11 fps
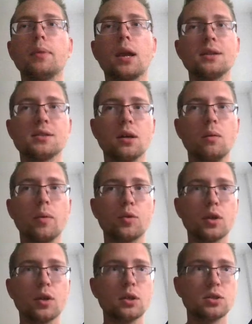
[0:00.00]
But let's go
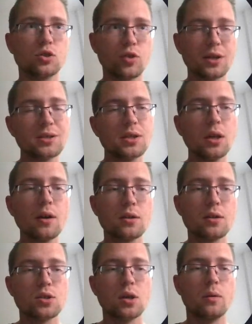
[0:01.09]
with strings
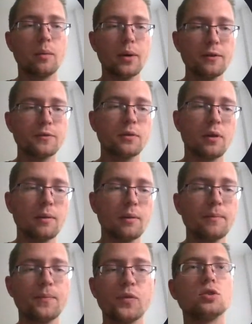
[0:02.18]
here as shown above.
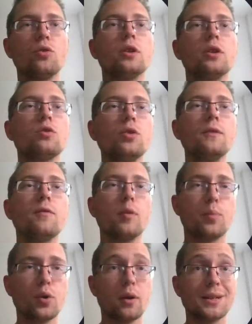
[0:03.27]
And to
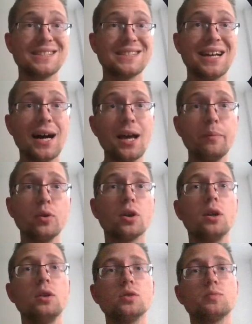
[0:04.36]
retrieve the product
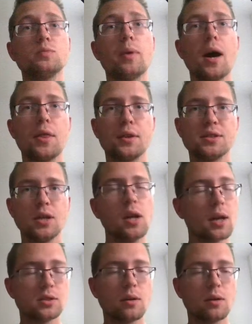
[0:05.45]
type, you can use
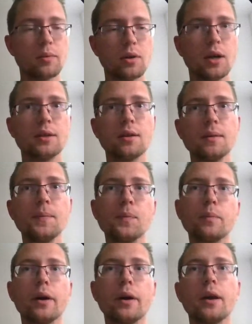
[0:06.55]
Python's index
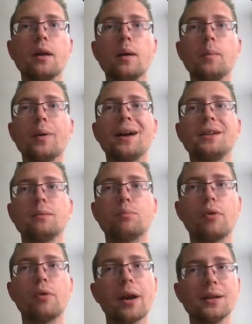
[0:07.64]
operator by
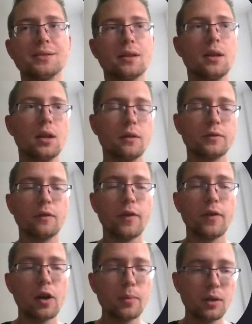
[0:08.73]
appending brackets at the end of
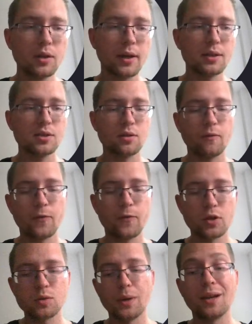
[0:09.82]
our variable. Yeah, so
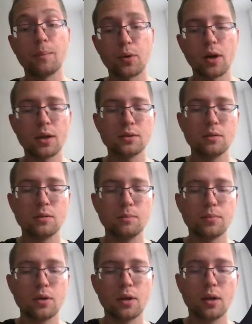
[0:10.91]
first we need a product,
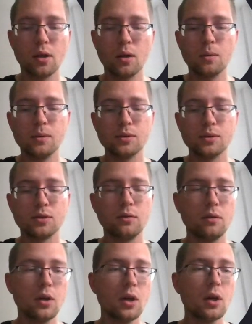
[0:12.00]
so product
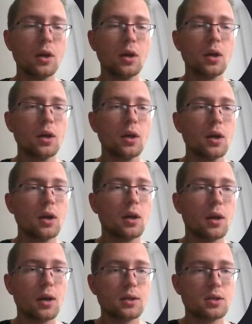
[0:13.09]
equals to
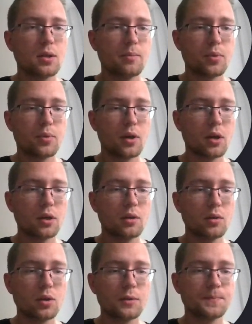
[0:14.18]
get
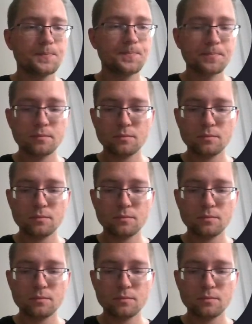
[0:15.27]
product code.